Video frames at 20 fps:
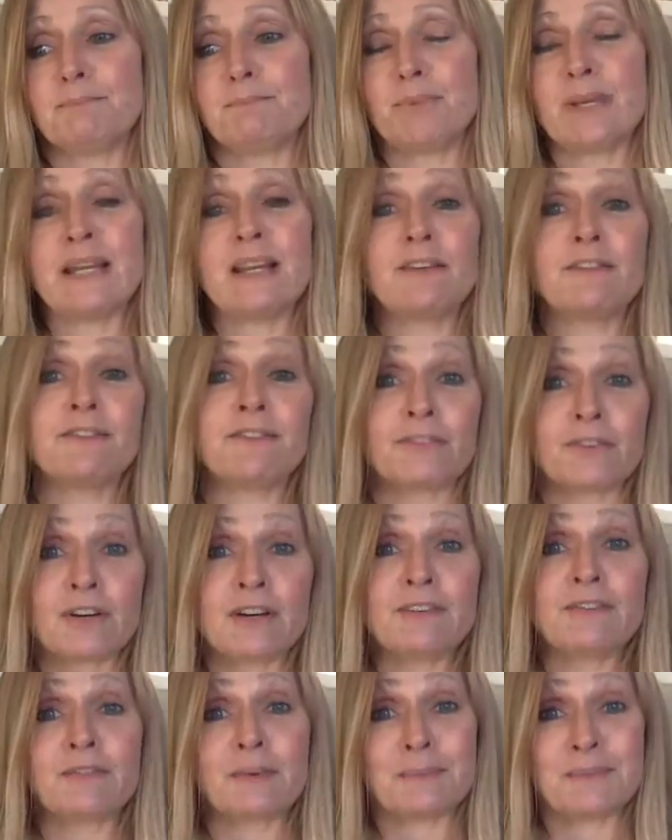being
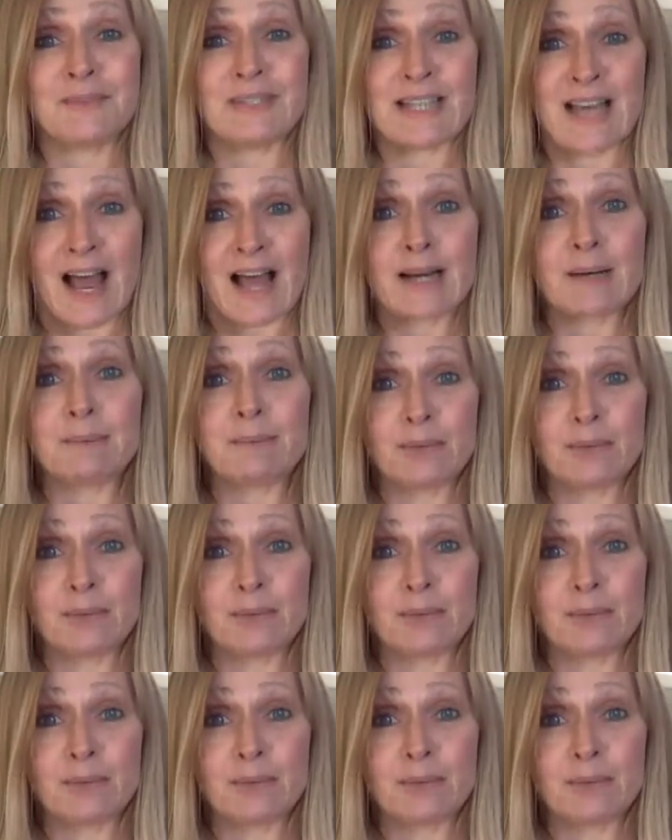free from data